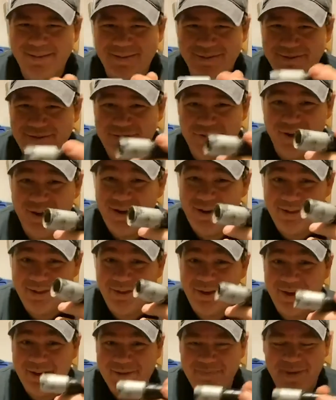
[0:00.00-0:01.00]
train of
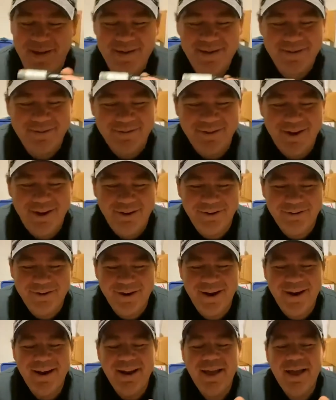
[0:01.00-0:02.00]
thought has been derailed,
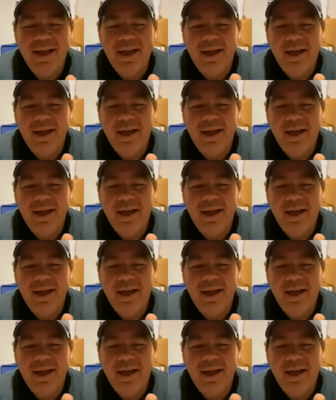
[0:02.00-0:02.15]
right?